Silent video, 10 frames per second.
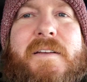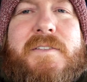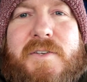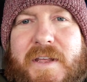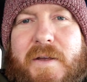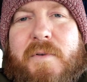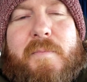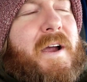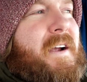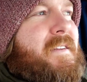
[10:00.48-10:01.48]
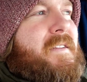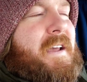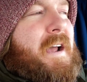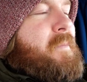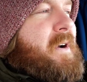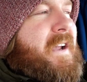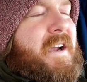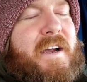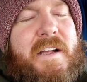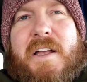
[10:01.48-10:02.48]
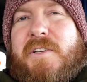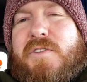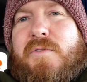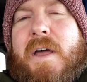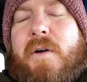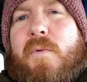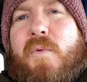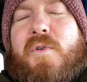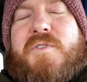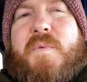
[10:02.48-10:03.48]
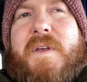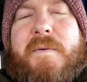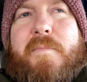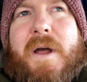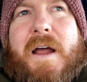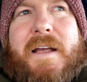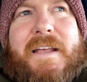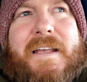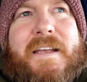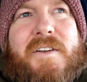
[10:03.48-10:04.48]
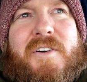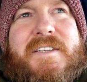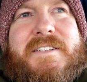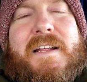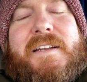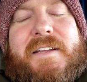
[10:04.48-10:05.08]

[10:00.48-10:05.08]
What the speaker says: So yeah, we've parked the camper here. So how it works with parking in Iceland